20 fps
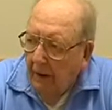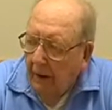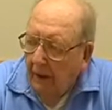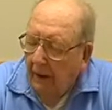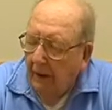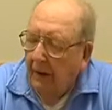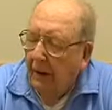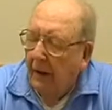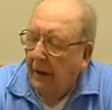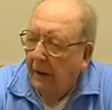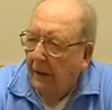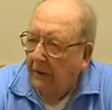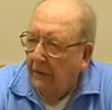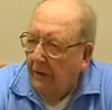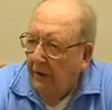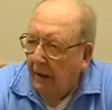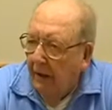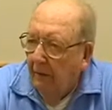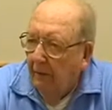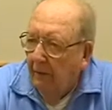and the
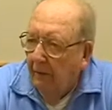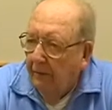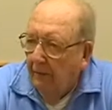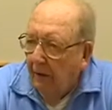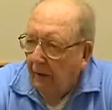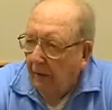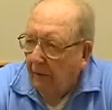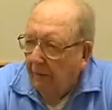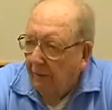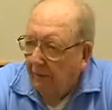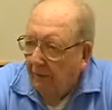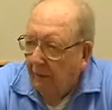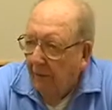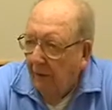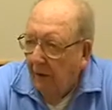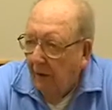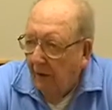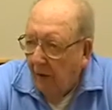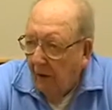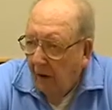next day we sailed for
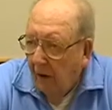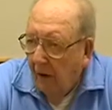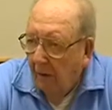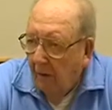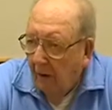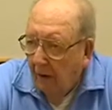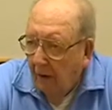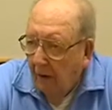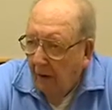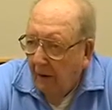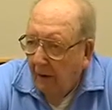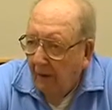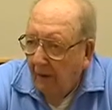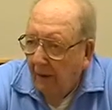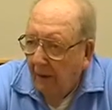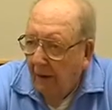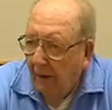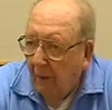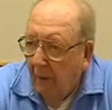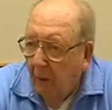Pearl Harbor
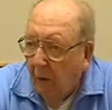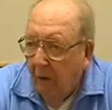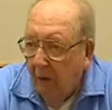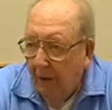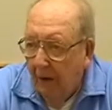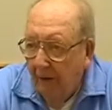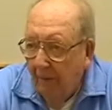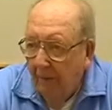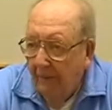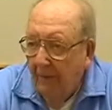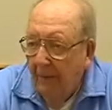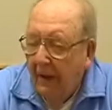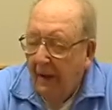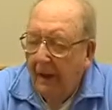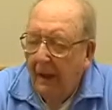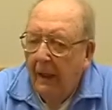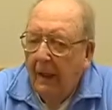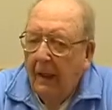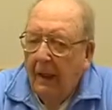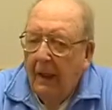in the morning.
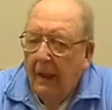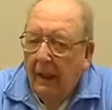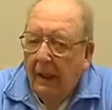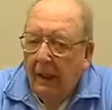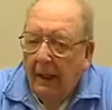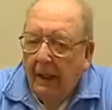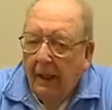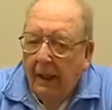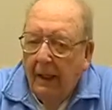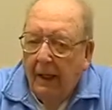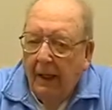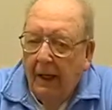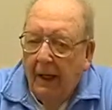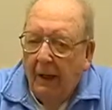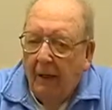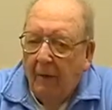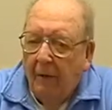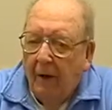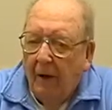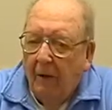
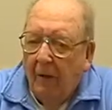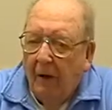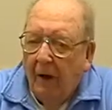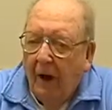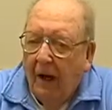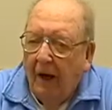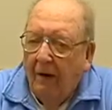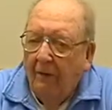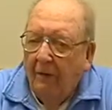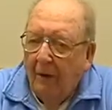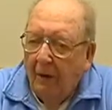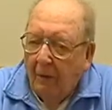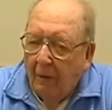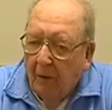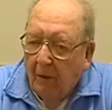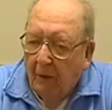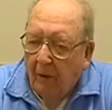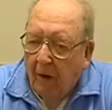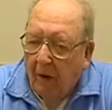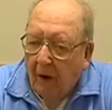And we arrived at
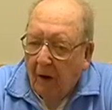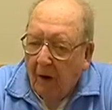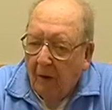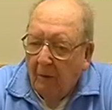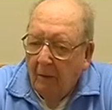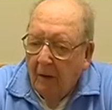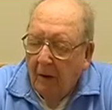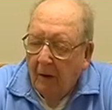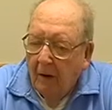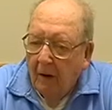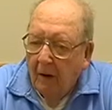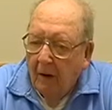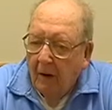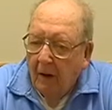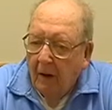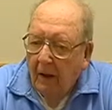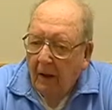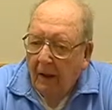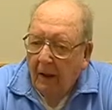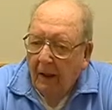Pearl Harbor
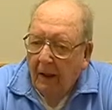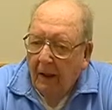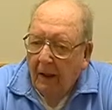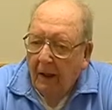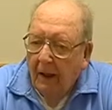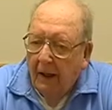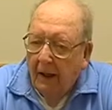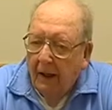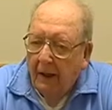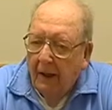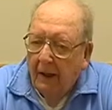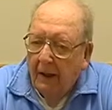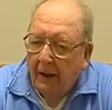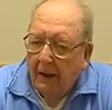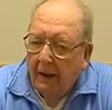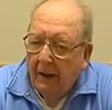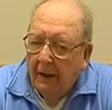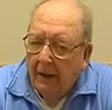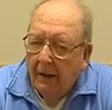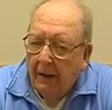uh,
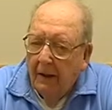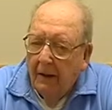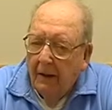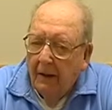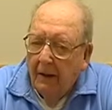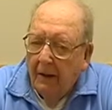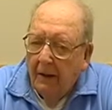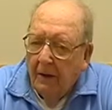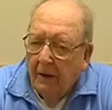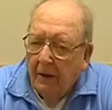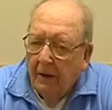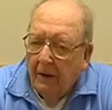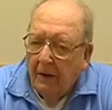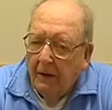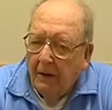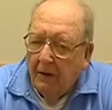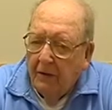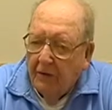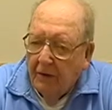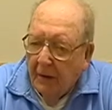
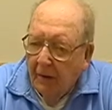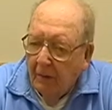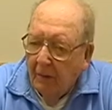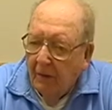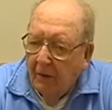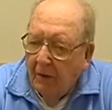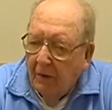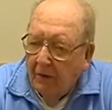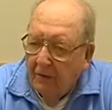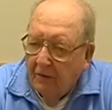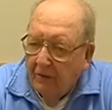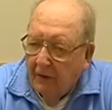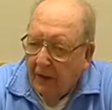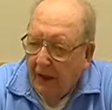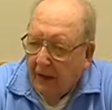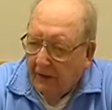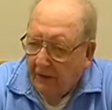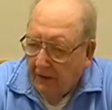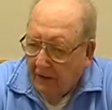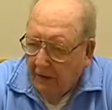December the
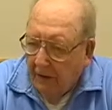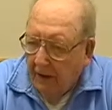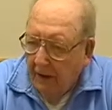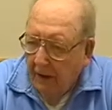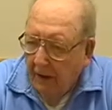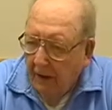sixth,